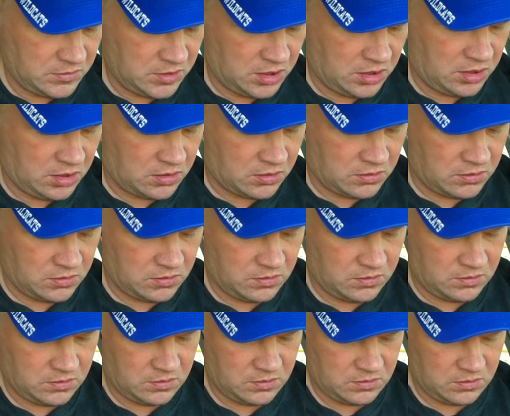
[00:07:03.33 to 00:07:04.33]
Oh,
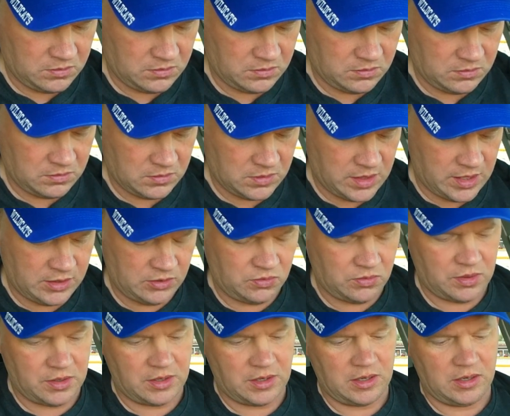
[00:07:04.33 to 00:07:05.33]
that's
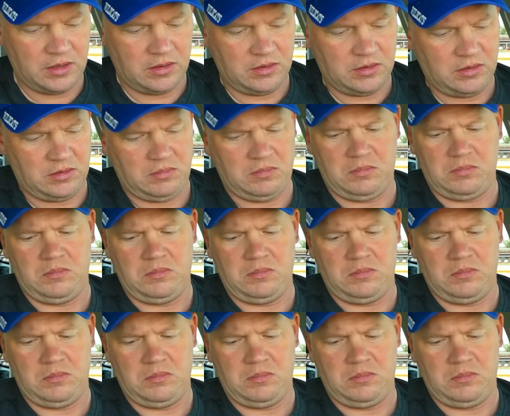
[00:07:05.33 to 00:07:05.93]
what it is.